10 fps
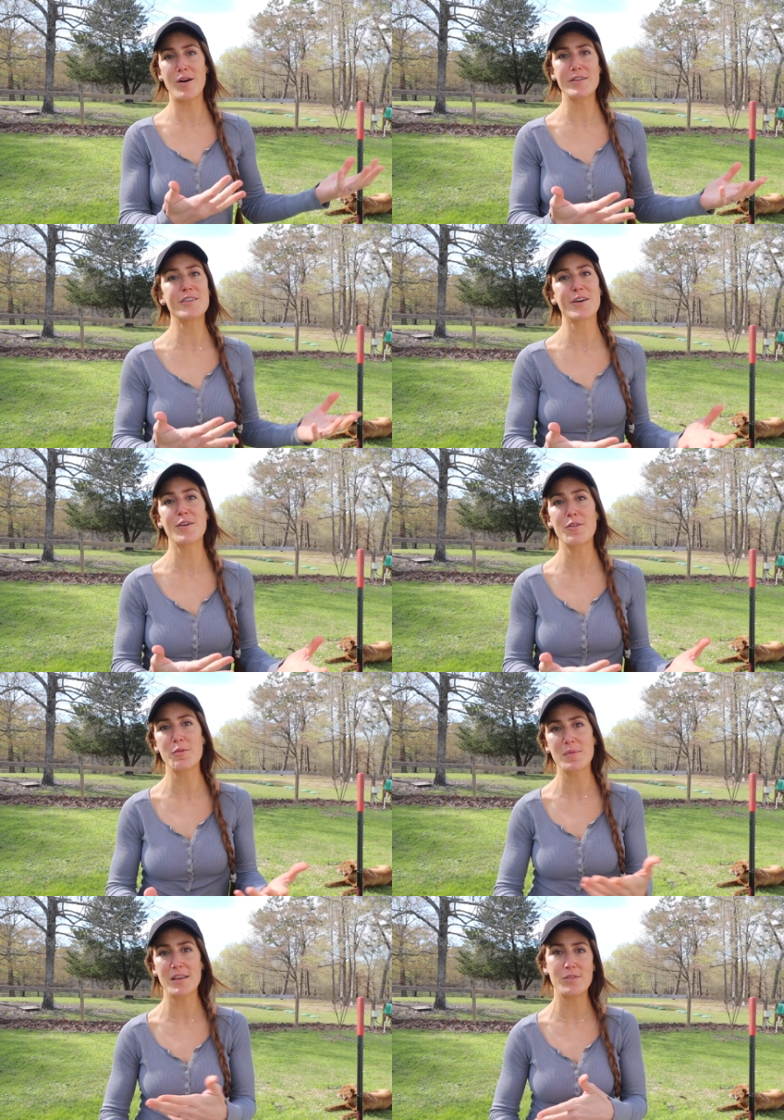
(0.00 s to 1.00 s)
on your
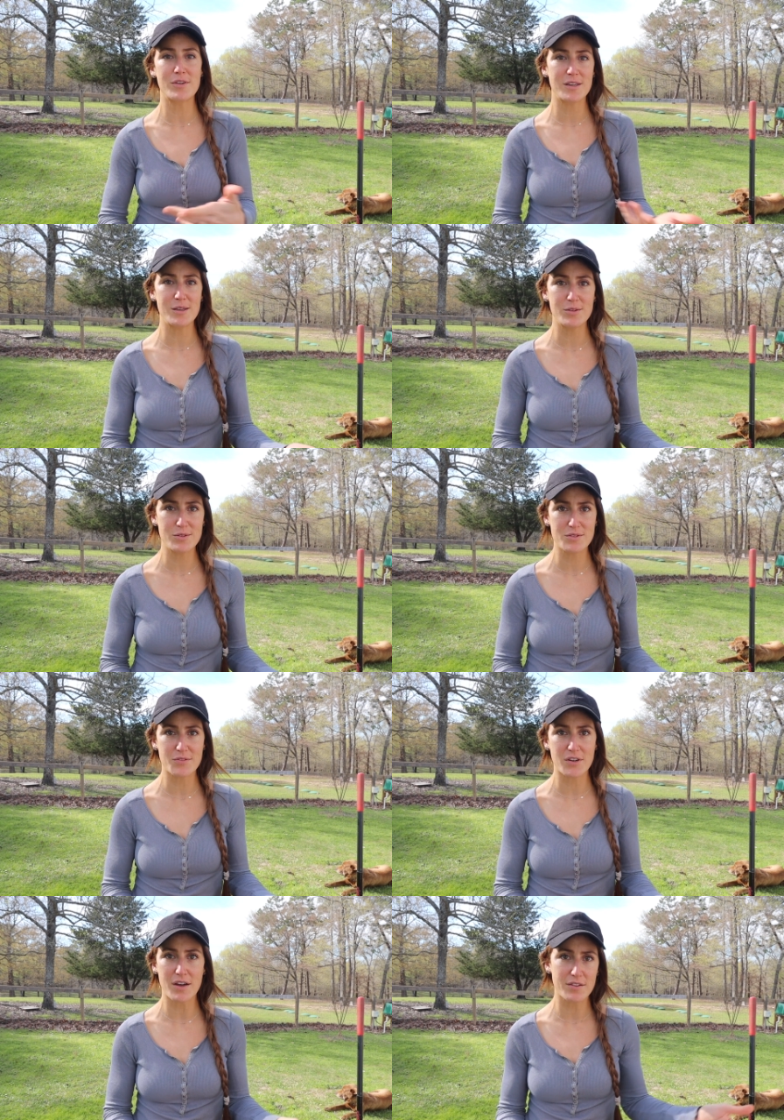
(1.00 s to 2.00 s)
home that you could use
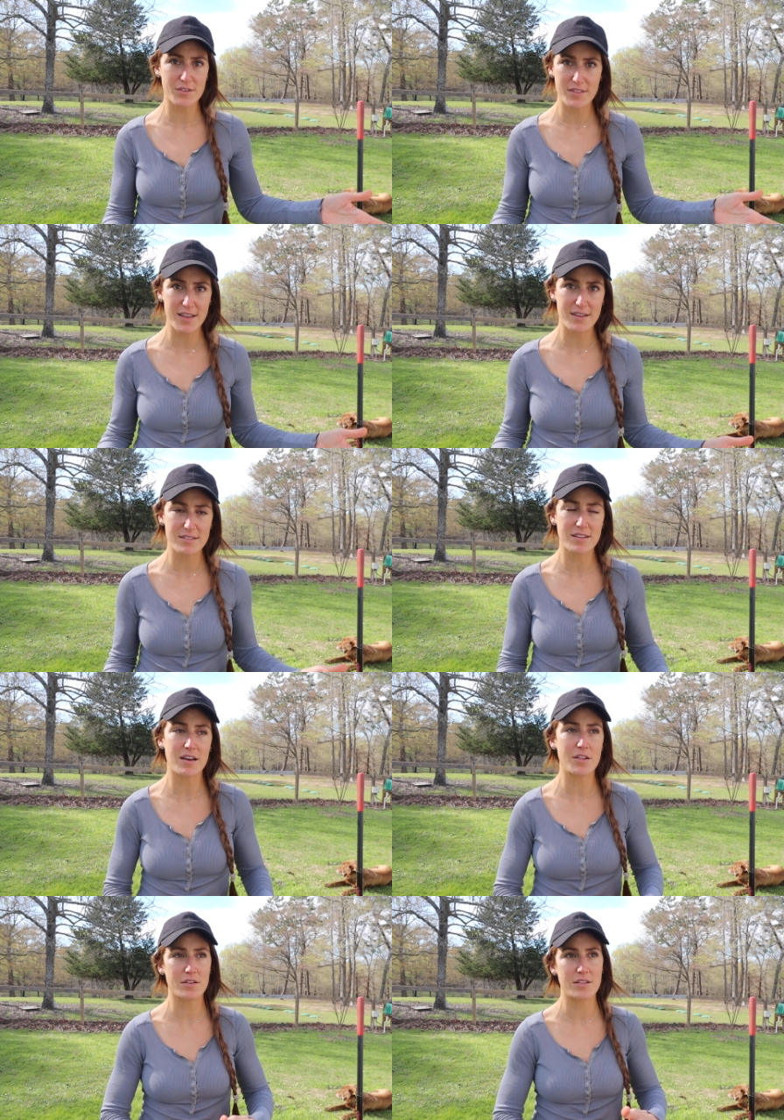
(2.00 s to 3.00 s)
for other things
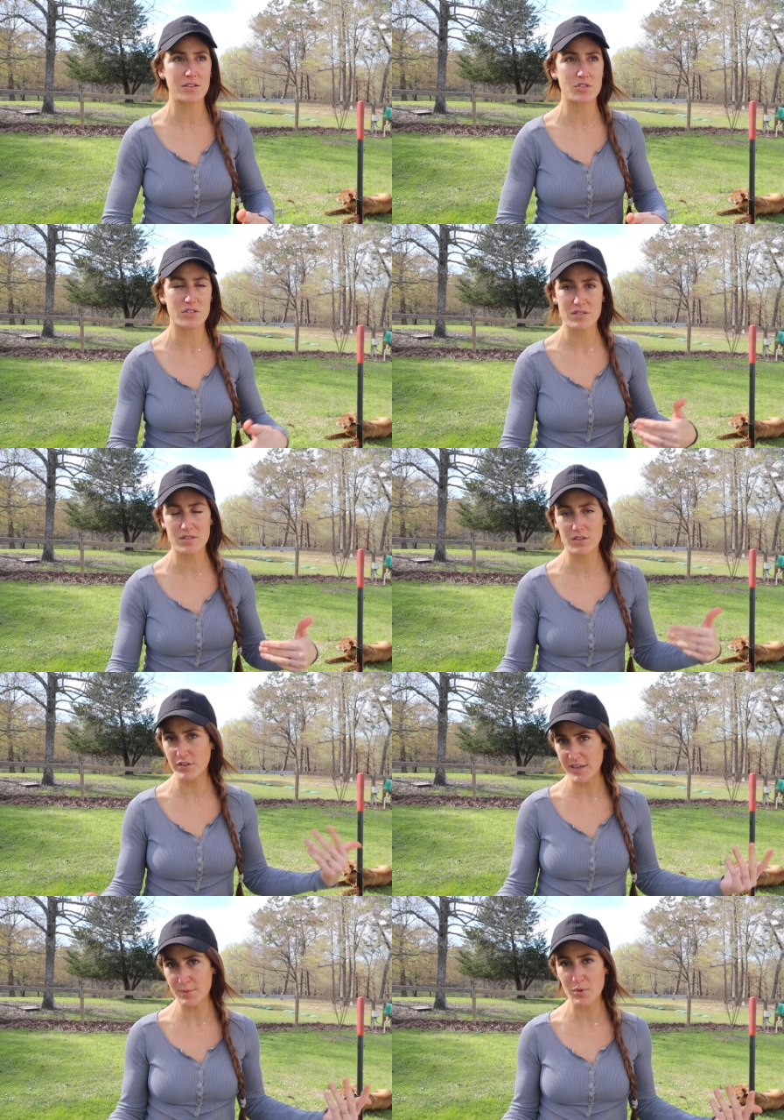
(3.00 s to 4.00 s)
other than just
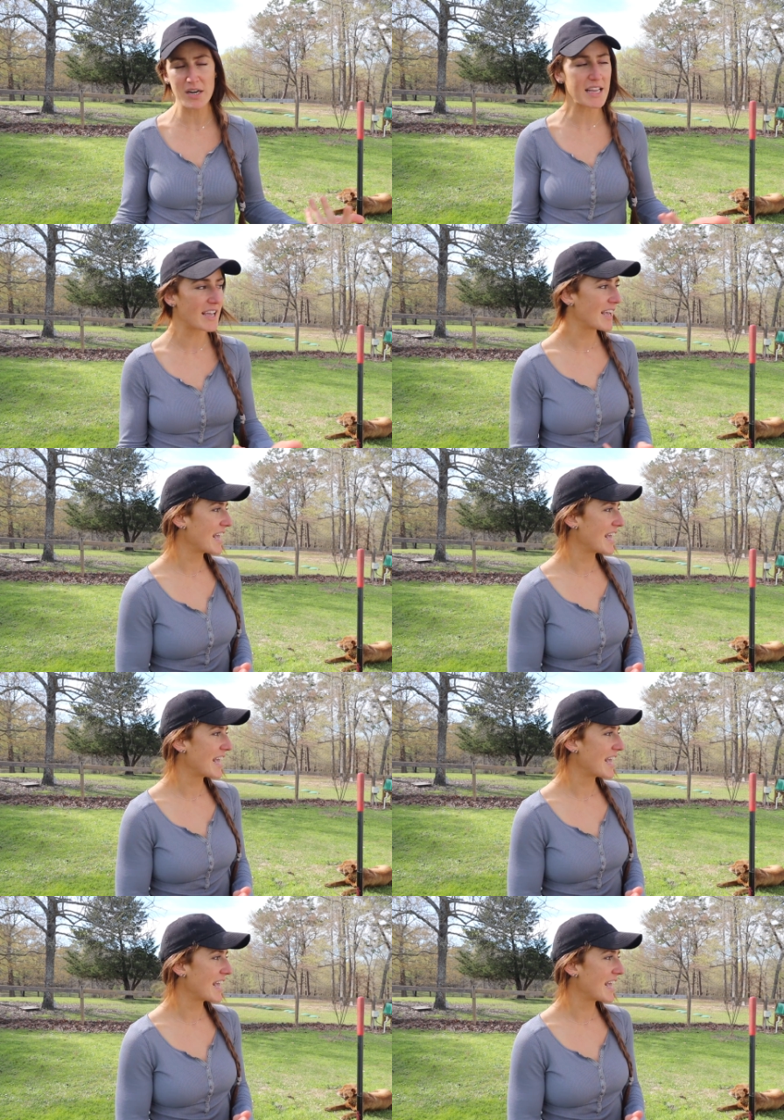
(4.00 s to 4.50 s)
looking pretty.